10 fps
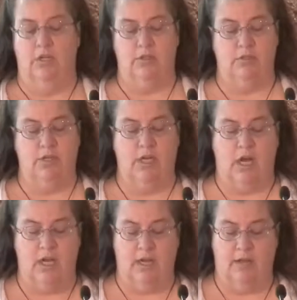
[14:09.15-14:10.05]
to
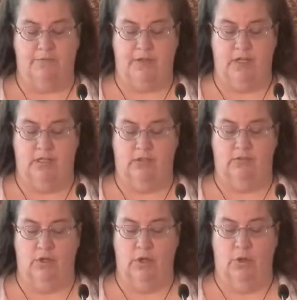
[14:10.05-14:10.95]
not have
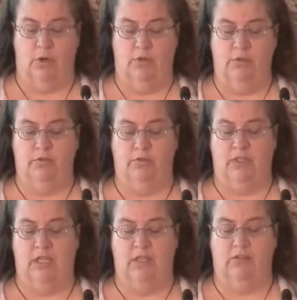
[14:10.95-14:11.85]
kids or whose
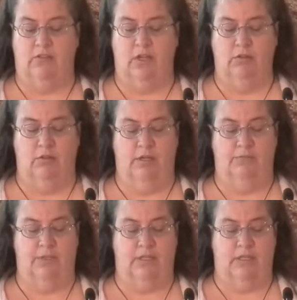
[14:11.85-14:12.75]
kids don't
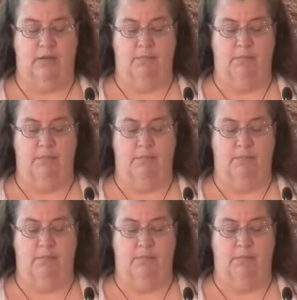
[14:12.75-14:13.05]
live with them.